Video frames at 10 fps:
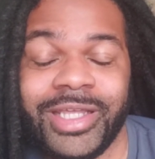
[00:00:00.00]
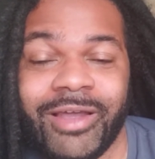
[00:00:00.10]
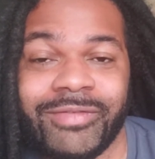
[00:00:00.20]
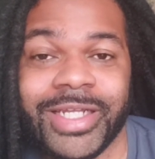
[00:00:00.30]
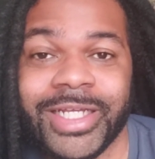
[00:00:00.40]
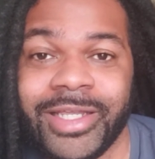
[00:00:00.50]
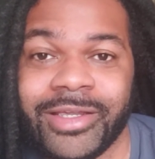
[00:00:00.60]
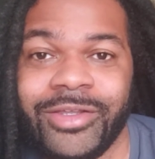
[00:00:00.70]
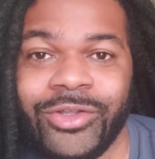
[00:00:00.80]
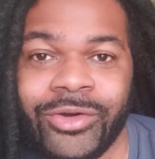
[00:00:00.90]
The
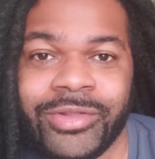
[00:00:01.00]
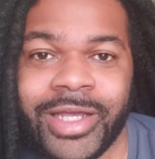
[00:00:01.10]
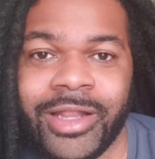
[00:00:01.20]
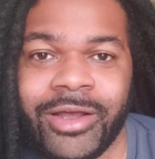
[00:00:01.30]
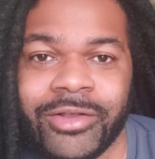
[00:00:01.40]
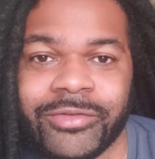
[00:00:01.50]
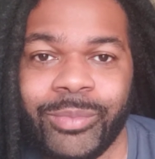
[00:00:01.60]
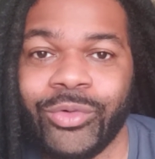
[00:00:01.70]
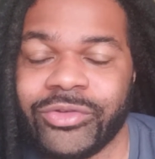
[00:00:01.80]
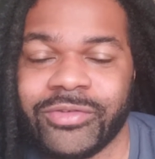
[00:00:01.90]
Athletic, that
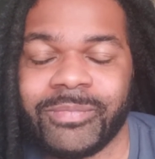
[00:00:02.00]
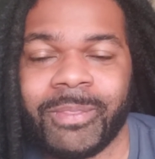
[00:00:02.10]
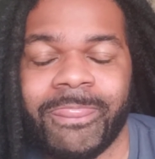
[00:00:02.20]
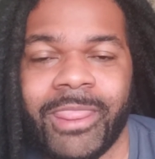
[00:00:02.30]
sports